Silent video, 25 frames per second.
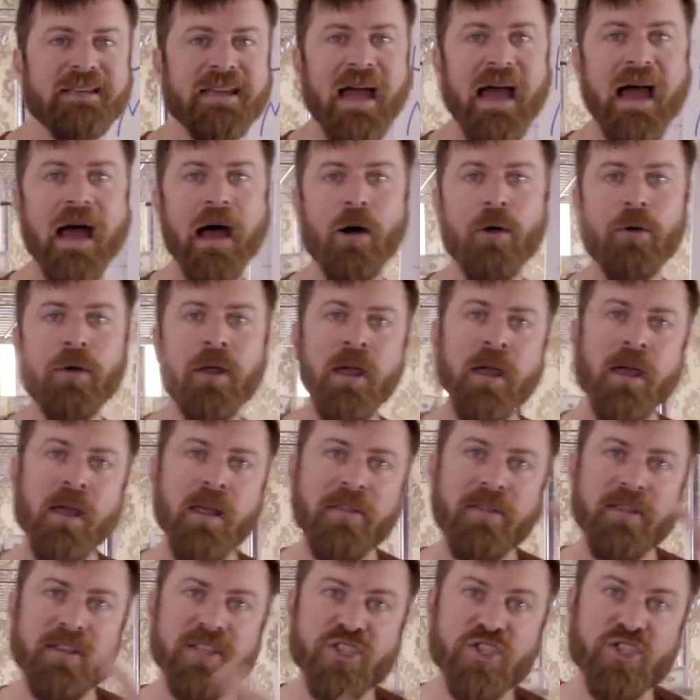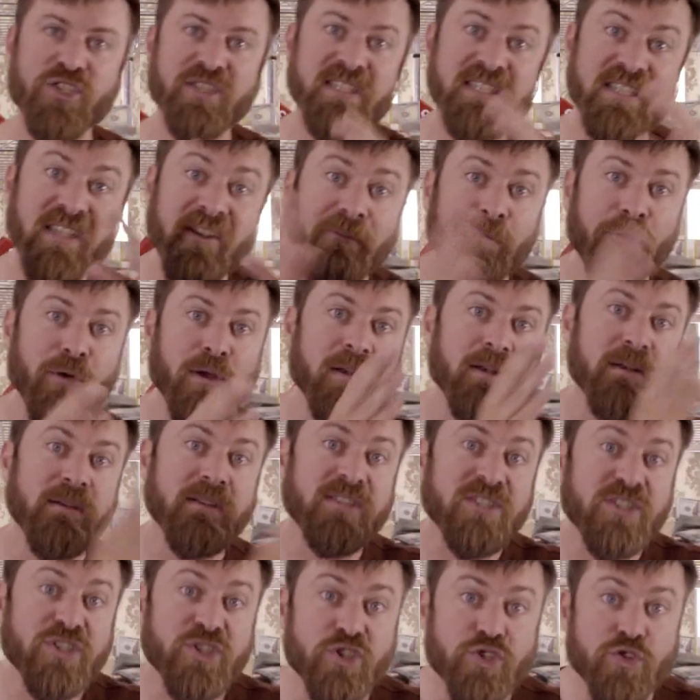down the different
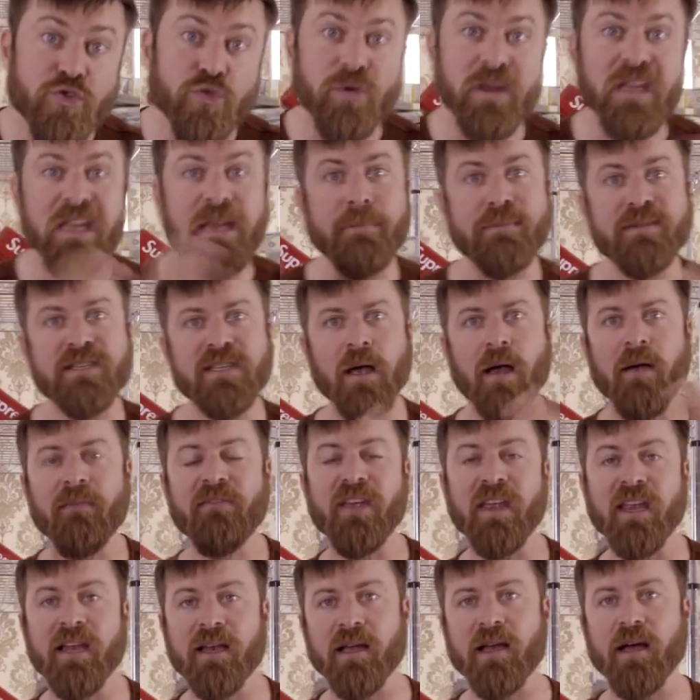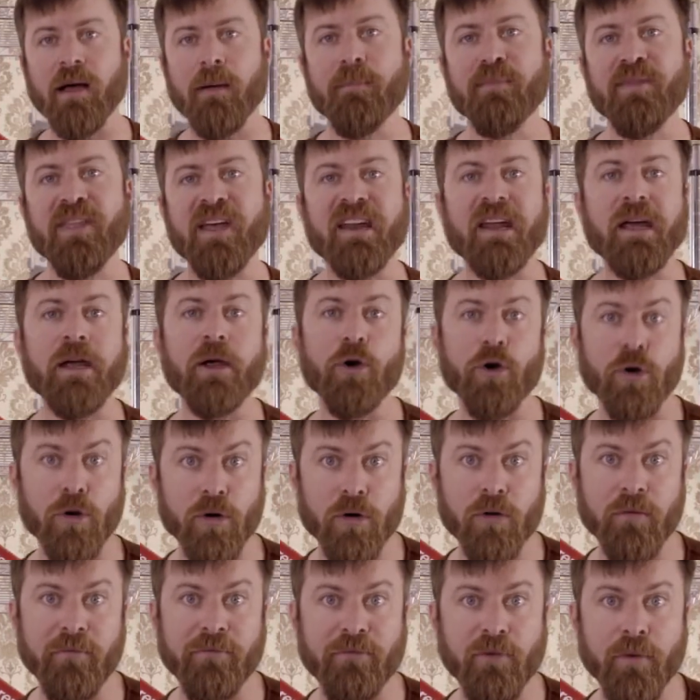streams of income that I
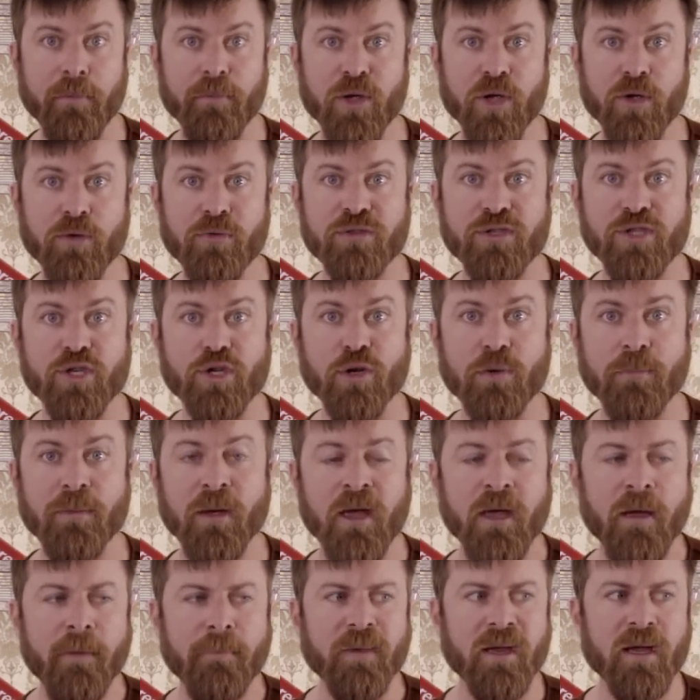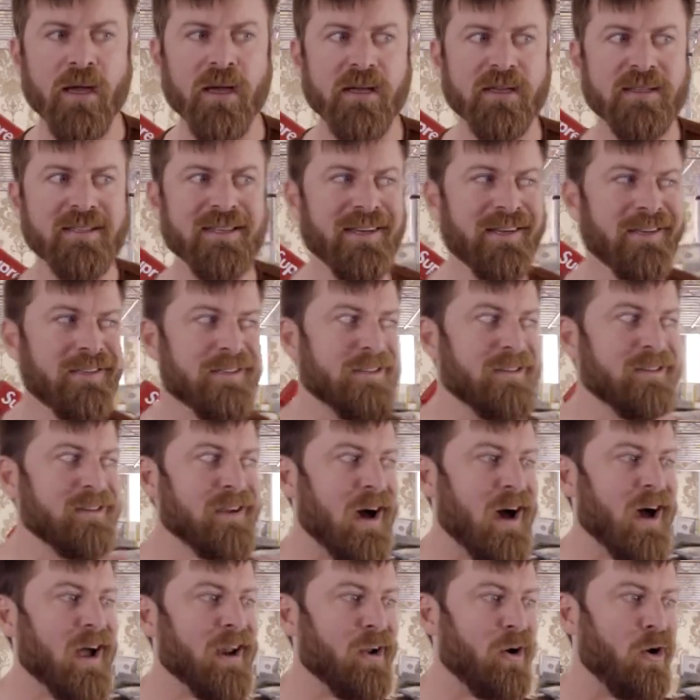earn from YouTube, because it's
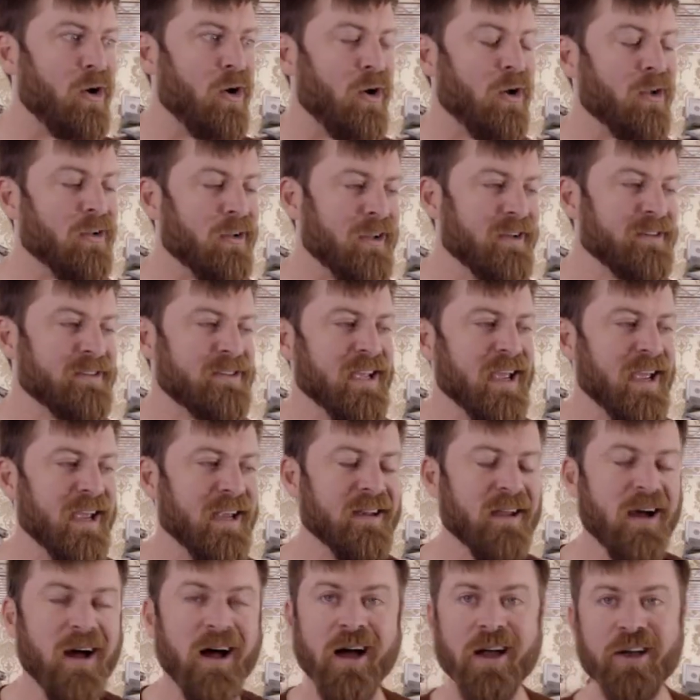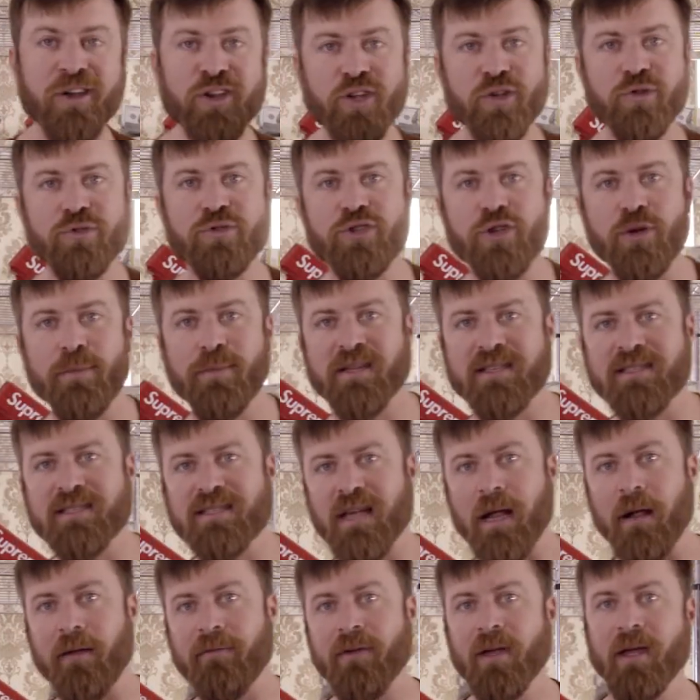not all contained on YouTube
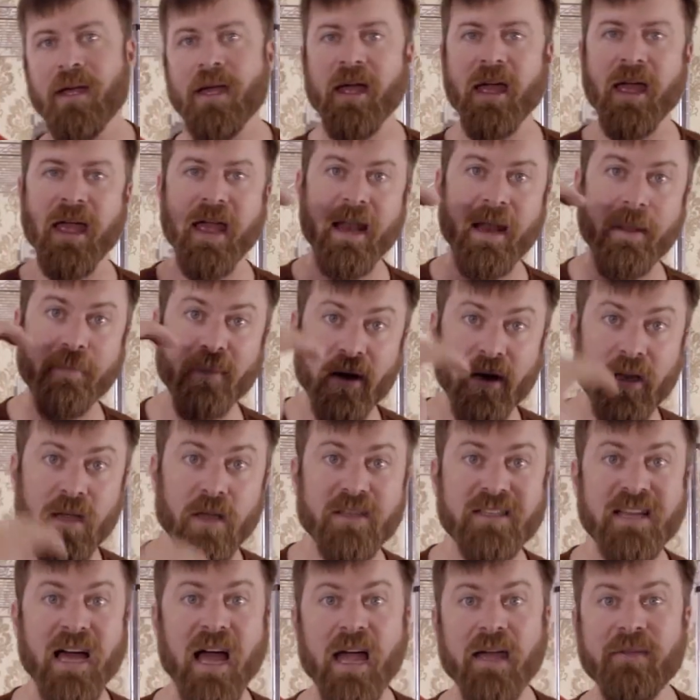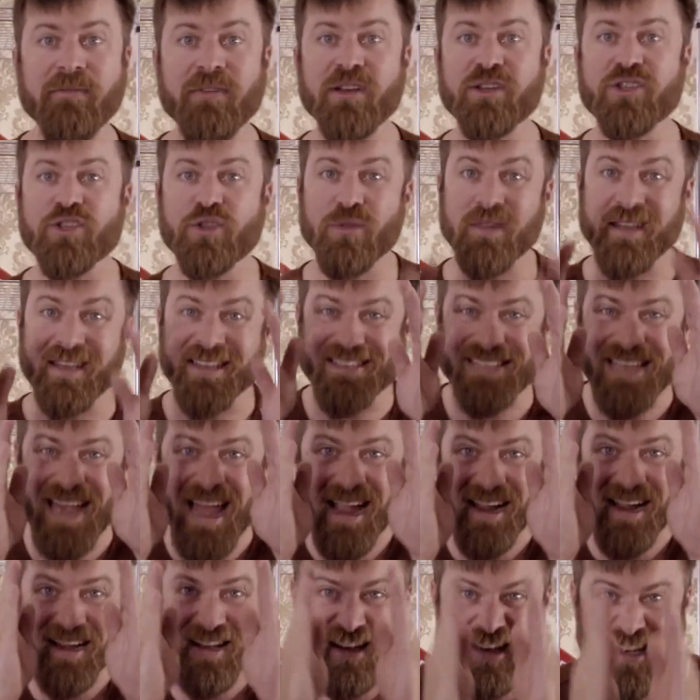itself. And I'm gonna dive into the
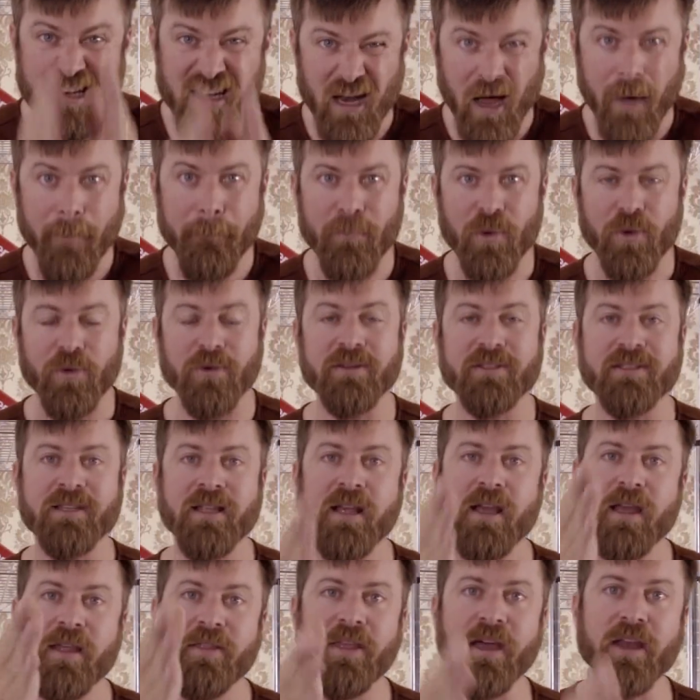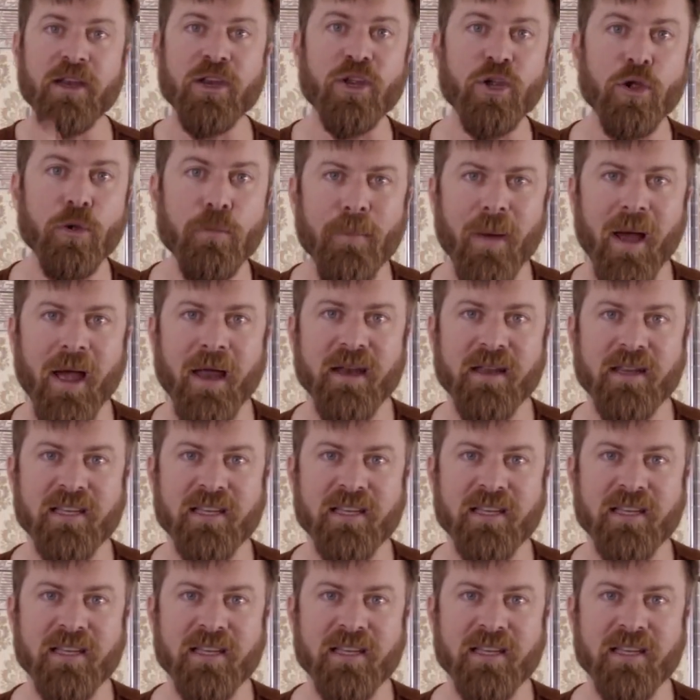exact numbers that you might